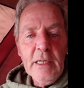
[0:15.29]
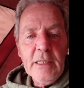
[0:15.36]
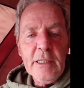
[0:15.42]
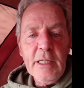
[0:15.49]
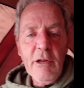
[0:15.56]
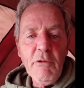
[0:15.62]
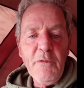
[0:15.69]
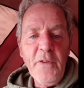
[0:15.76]

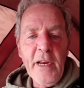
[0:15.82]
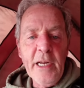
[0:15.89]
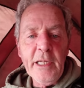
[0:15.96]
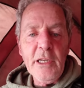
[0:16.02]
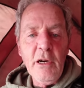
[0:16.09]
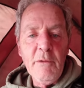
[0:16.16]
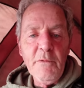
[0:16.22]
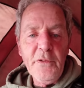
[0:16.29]
Still feeling
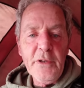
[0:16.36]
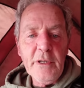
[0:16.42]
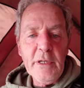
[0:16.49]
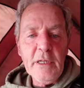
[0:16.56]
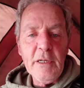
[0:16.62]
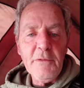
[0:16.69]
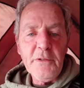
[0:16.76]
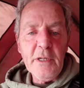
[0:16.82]
confident
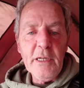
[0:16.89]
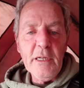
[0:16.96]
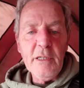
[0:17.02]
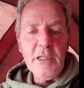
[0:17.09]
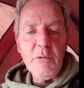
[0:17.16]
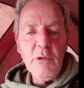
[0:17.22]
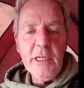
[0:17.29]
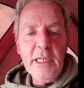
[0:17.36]
after
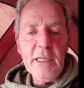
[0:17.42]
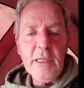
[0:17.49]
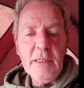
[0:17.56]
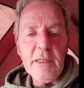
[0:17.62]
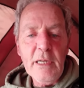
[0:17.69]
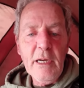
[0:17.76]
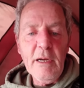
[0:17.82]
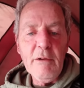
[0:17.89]
last week,
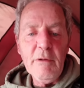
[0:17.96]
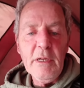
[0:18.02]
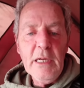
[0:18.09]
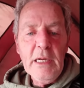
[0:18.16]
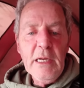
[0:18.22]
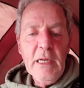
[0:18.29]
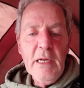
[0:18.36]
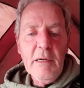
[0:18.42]
so
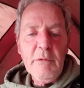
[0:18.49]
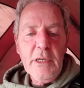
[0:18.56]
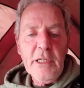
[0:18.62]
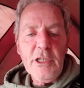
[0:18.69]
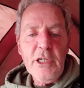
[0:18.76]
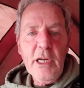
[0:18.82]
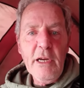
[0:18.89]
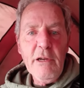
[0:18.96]
I'm going to
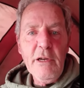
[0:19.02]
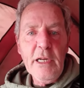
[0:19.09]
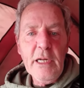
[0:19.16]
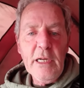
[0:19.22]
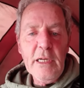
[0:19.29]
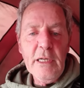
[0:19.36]
show you